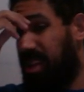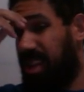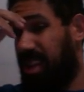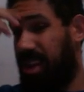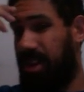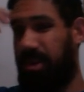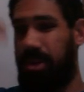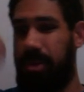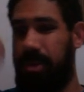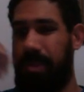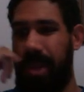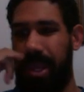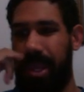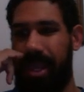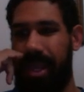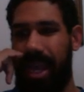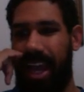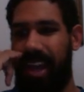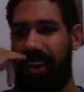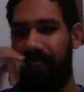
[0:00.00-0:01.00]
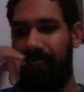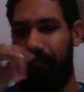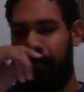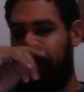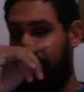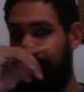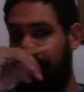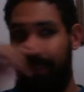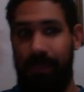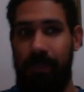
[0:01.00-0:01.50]
It would be kind of
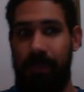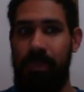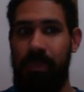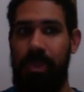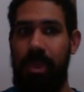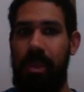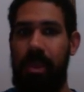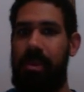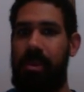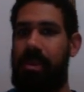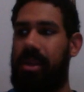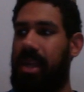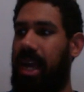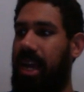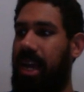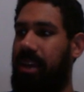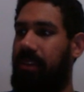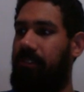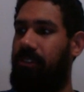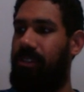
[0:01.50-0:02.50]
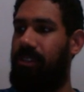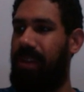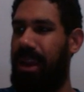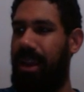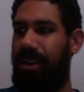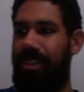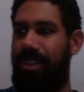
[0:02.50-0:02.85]
rare